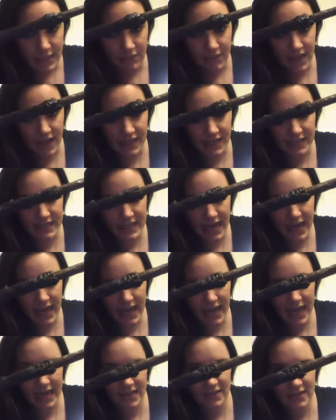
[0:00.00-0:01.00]
that he
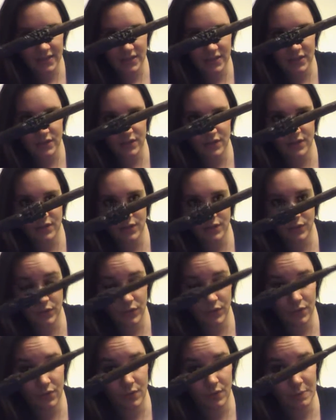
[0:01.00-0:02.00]
has
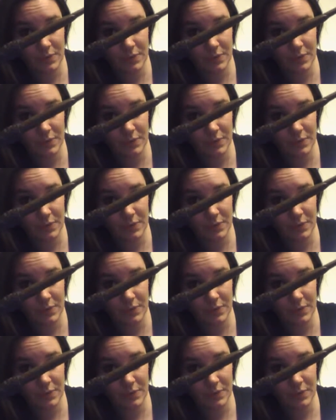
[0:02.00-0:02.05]
through